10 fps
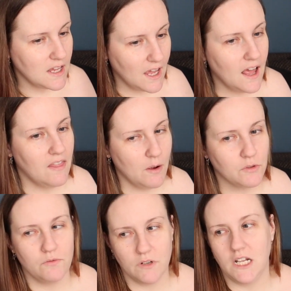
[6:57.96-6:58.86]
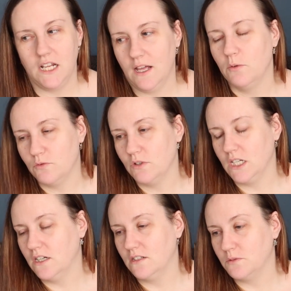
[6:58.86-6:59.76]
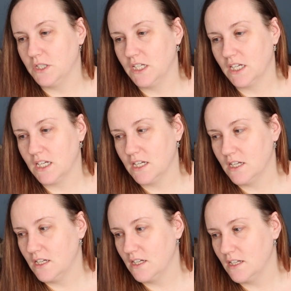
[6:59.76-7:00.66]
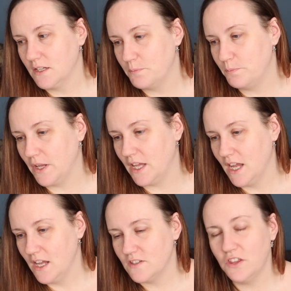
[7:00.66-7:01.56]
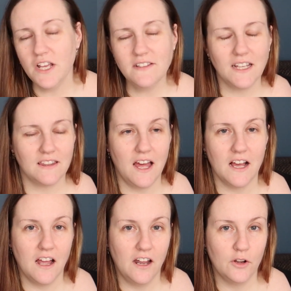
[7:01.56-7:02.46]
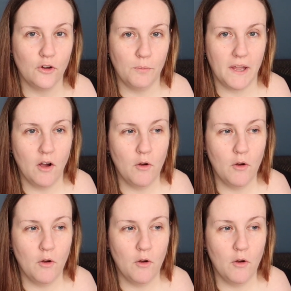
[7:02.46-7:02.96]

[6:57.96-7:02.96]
Yeah, that was really hard work. But so things like that kind of caught me